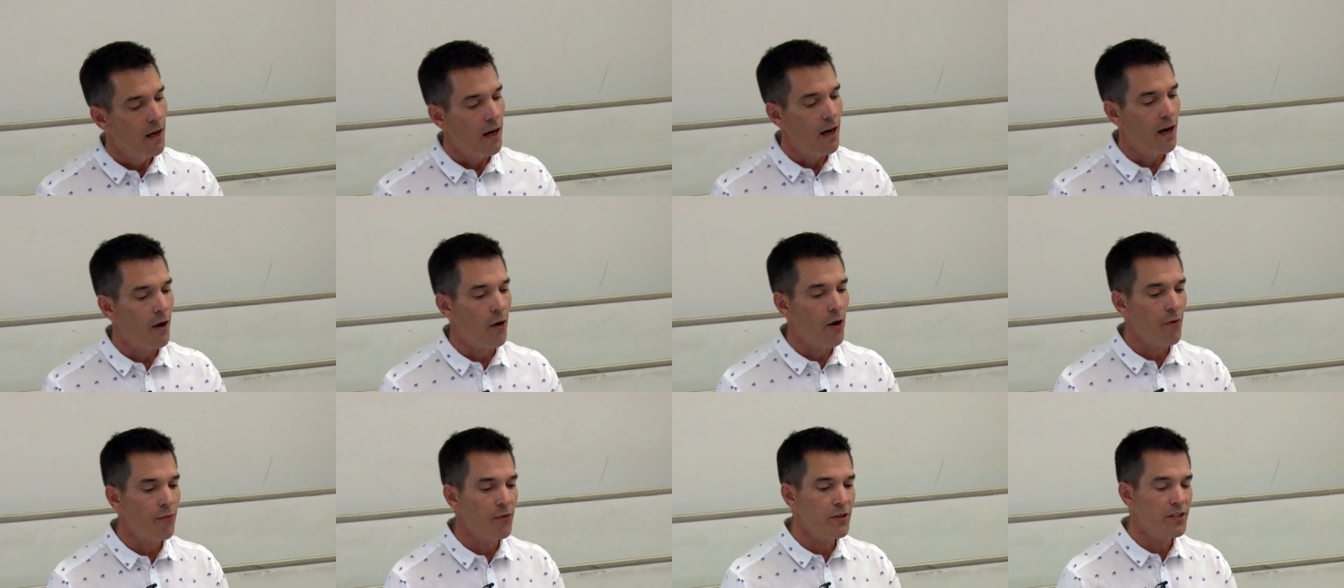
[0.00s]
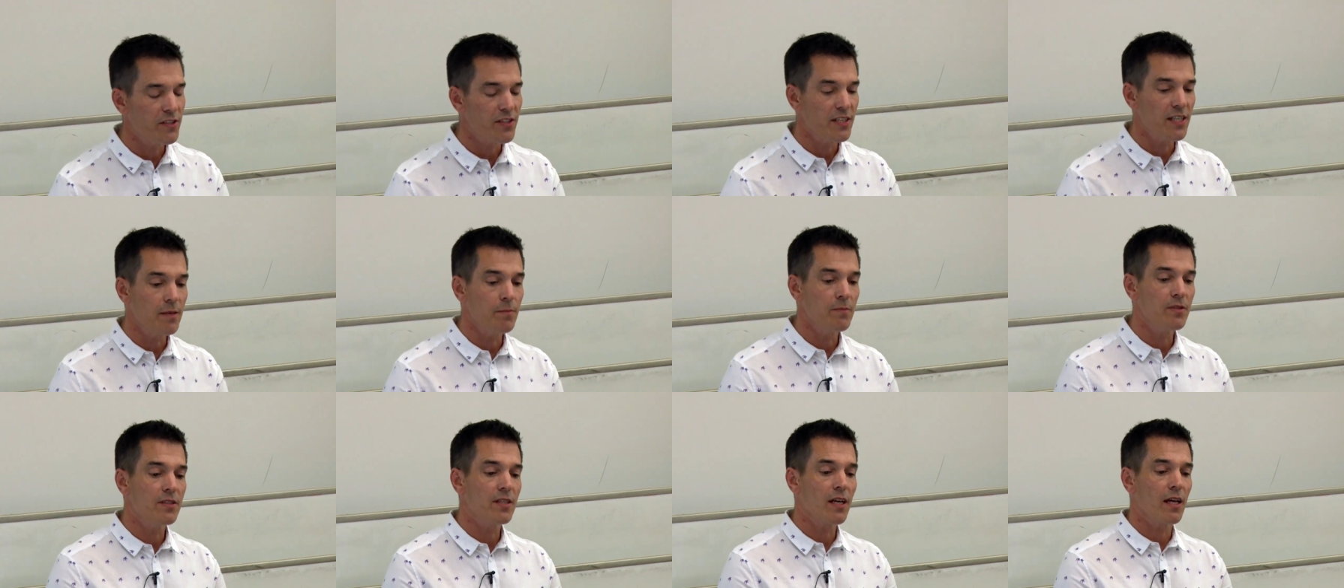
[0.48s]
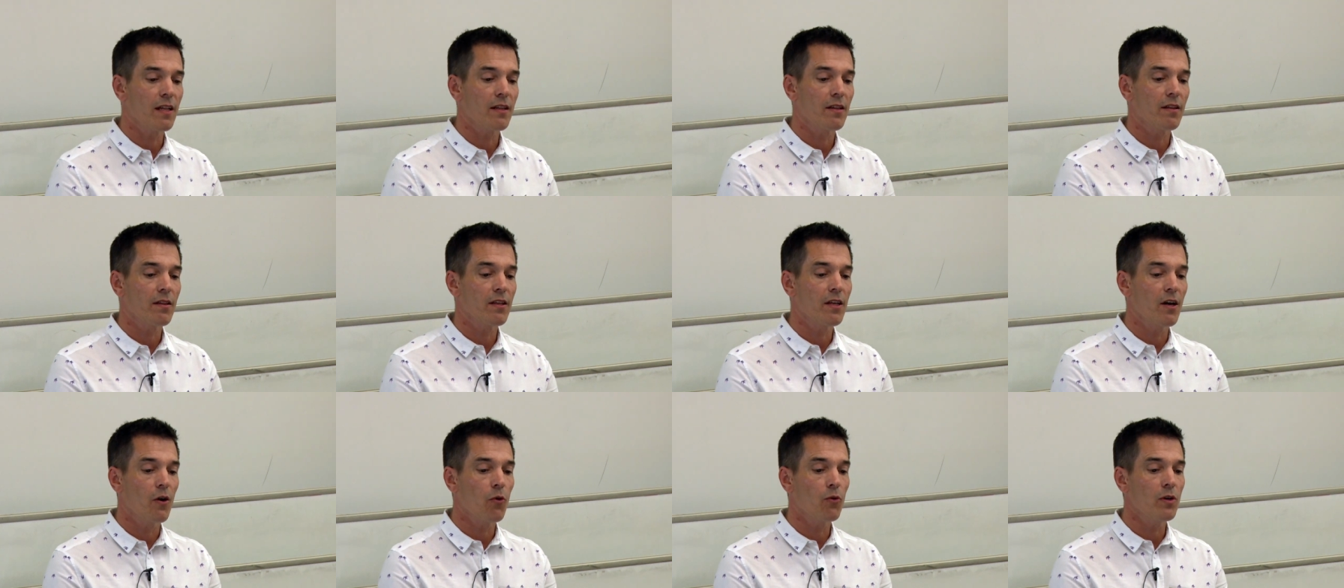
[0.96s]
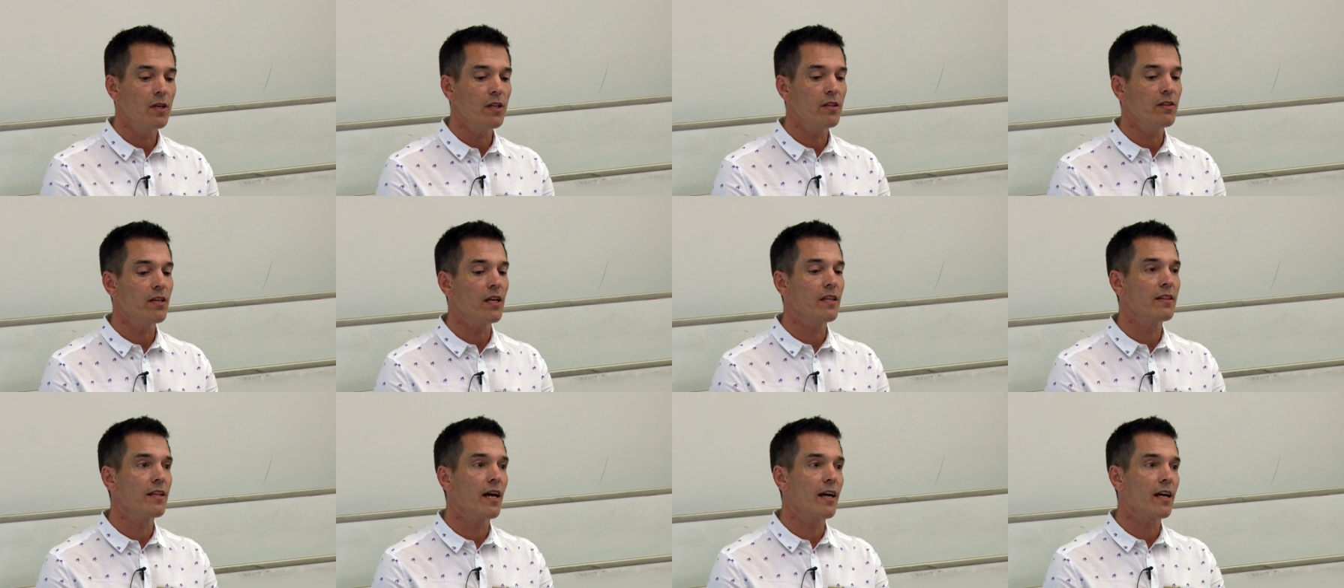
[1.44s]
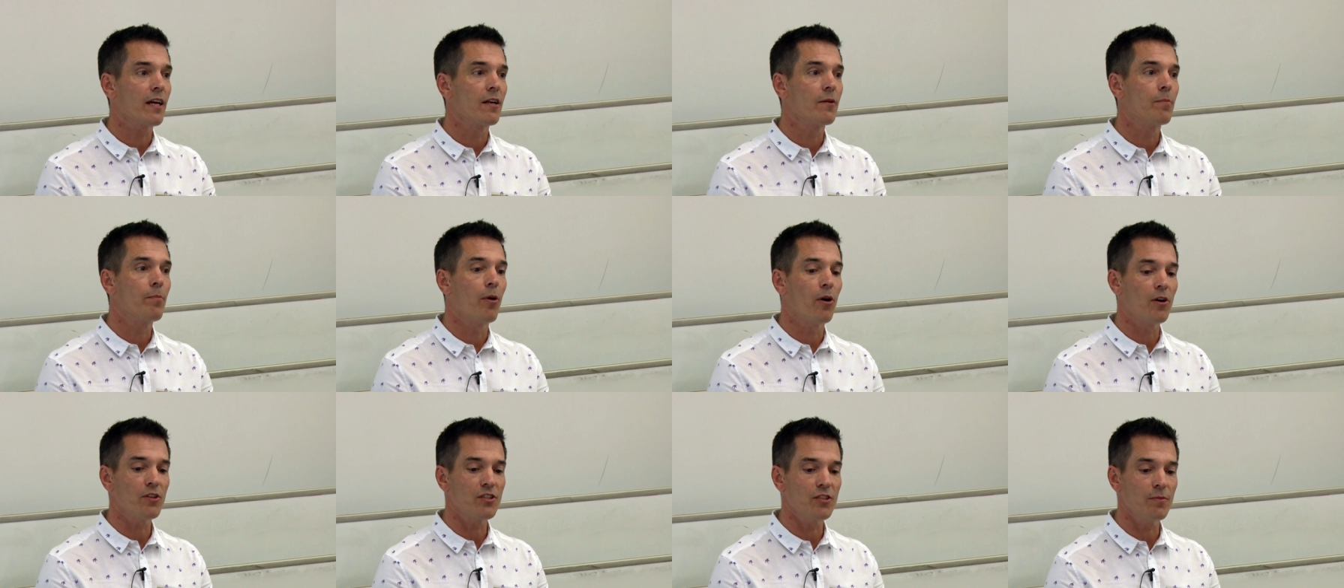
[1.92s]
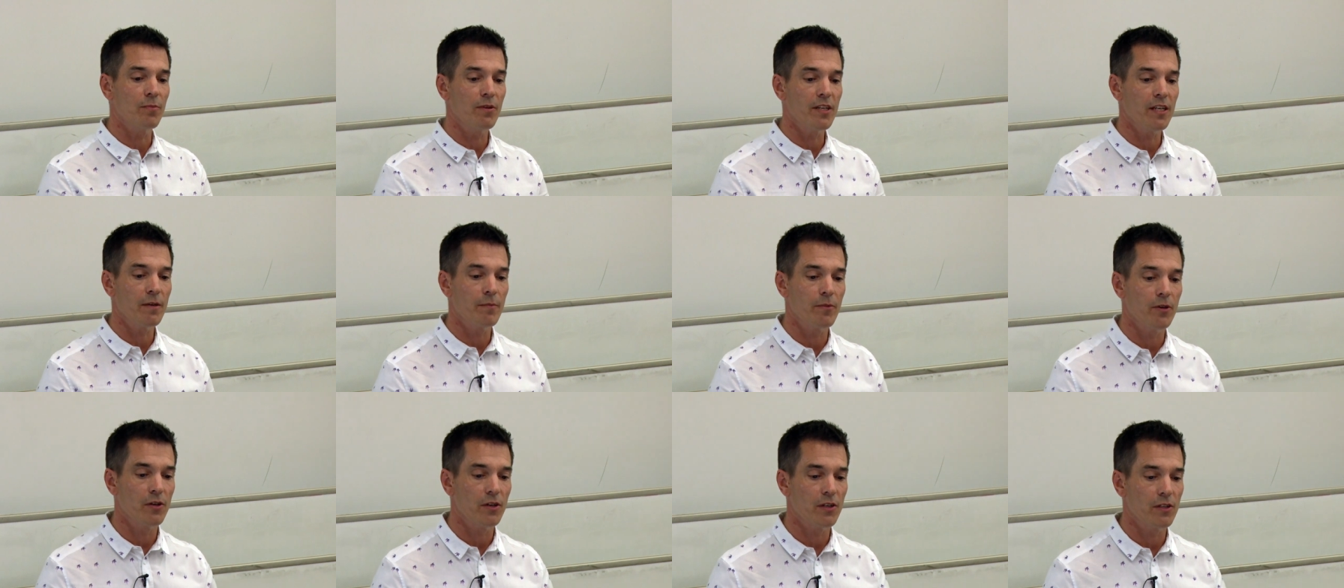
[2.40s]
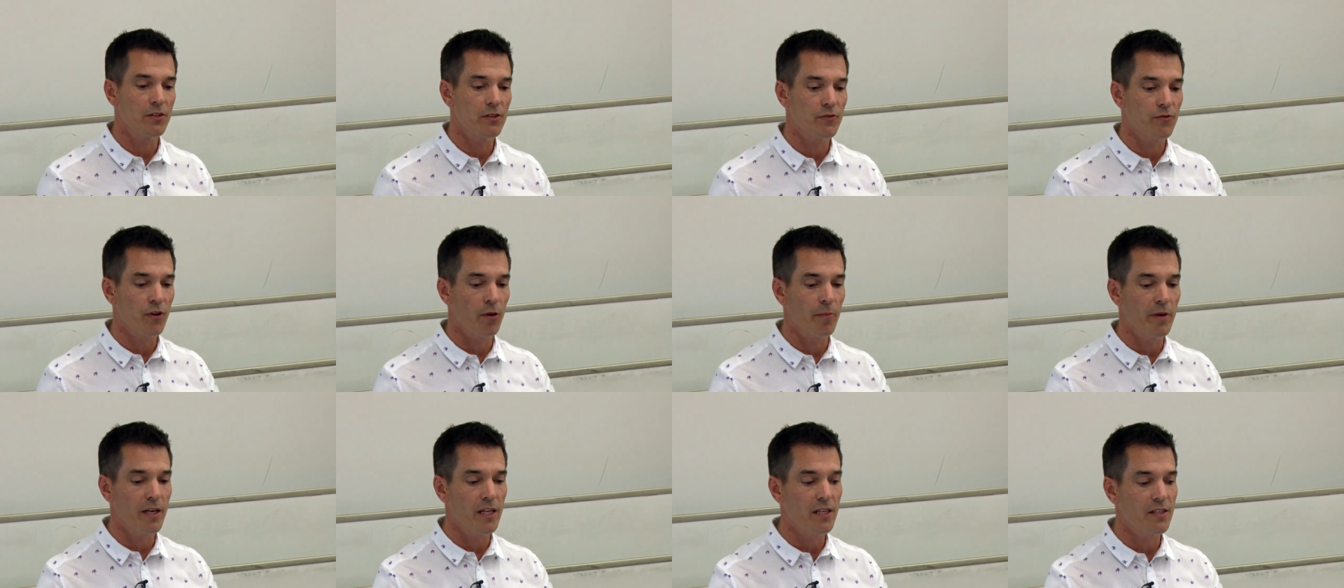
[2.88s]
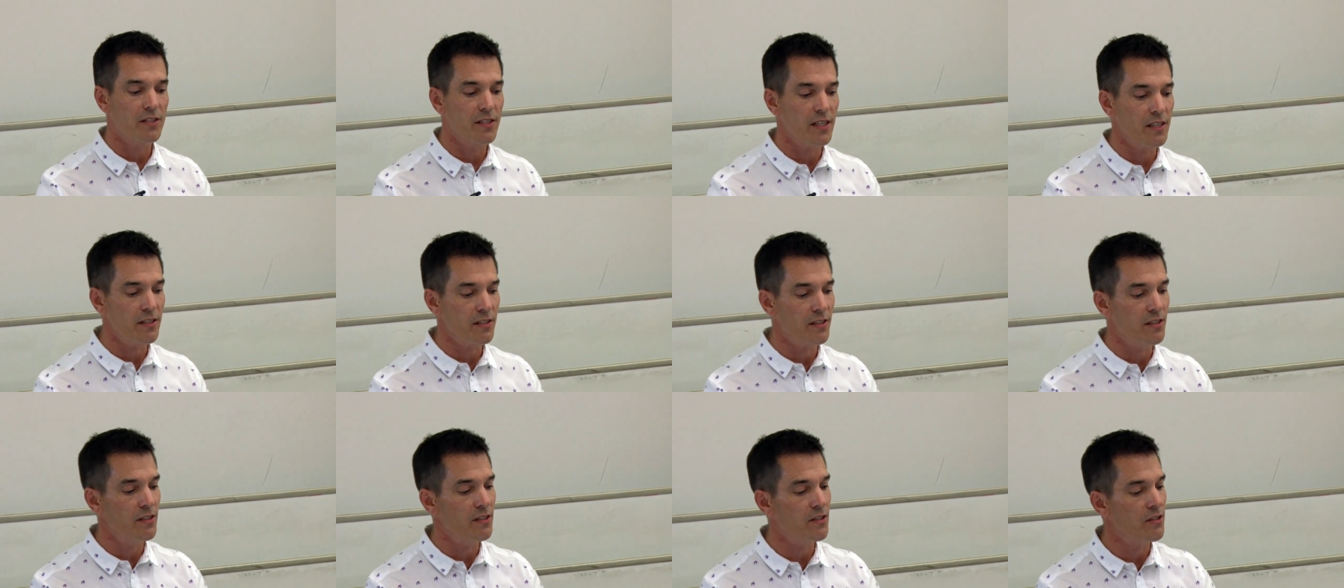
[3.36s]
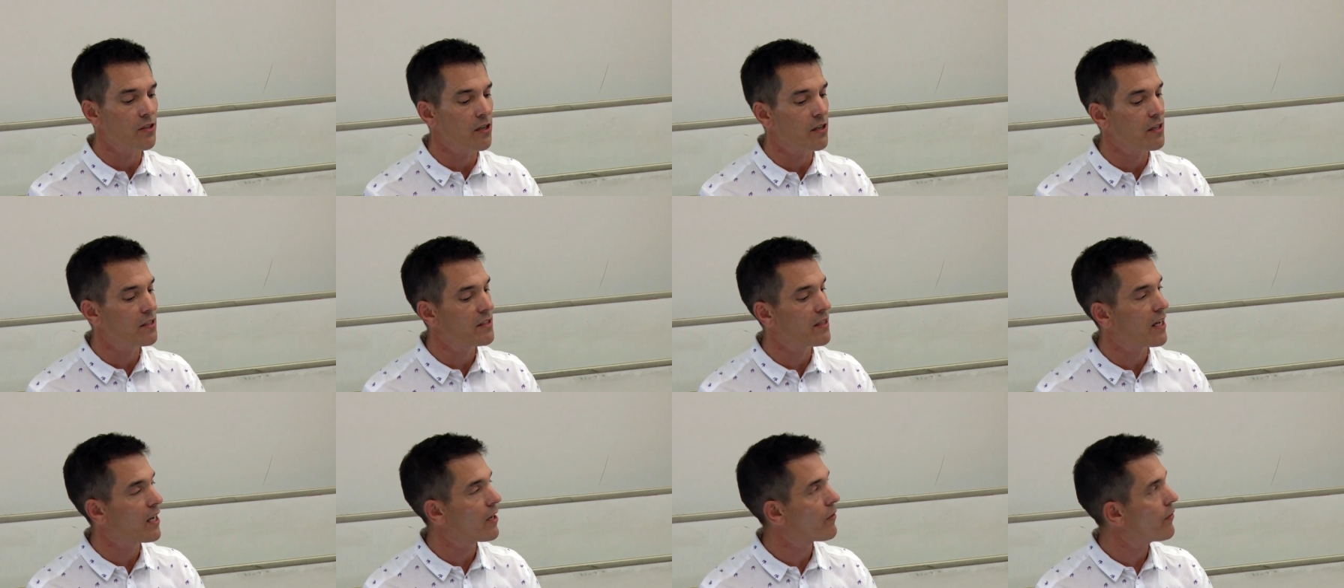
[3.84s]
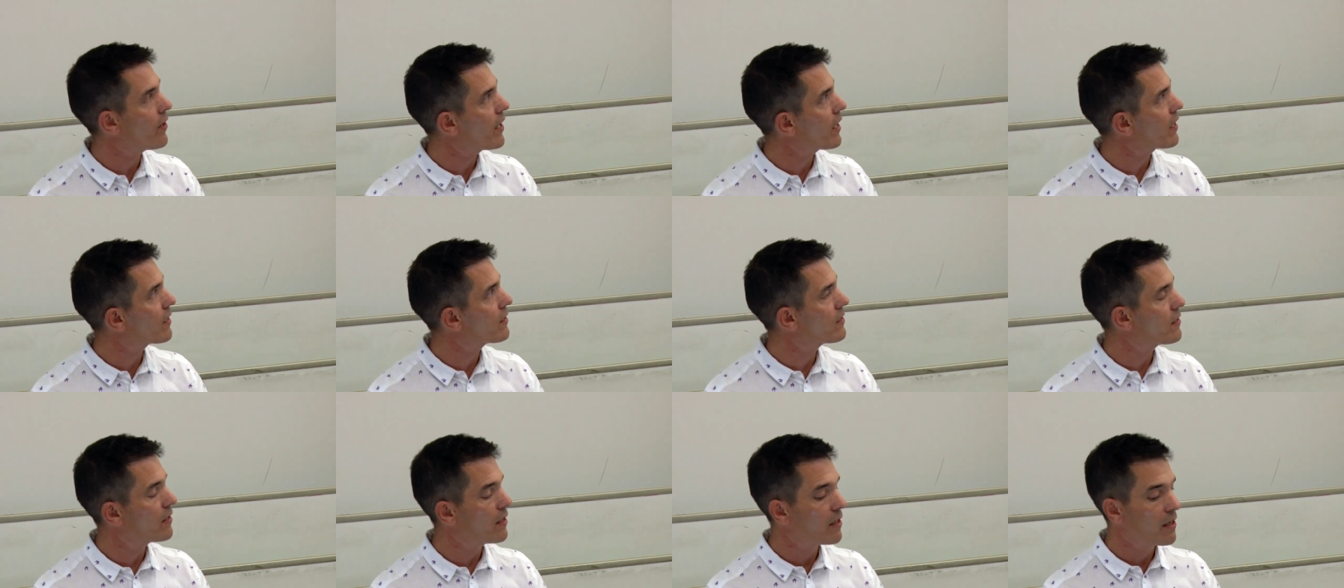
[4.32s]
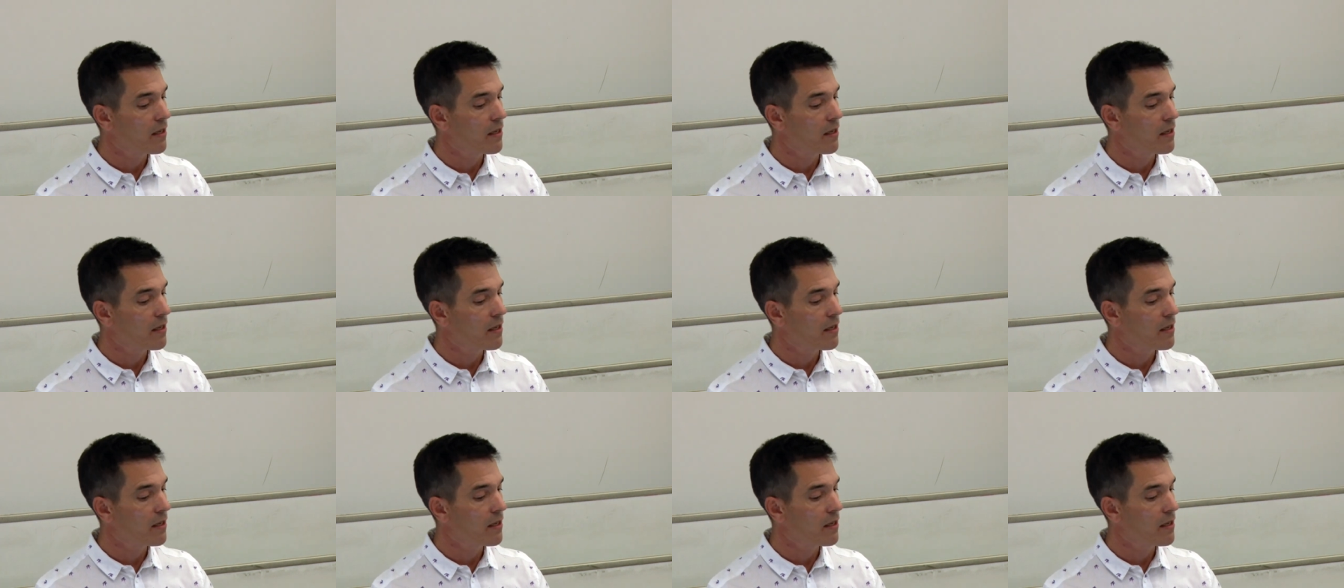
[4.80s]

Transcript: However, it seems that the only thing that can possibly emerge from an insistence on a direct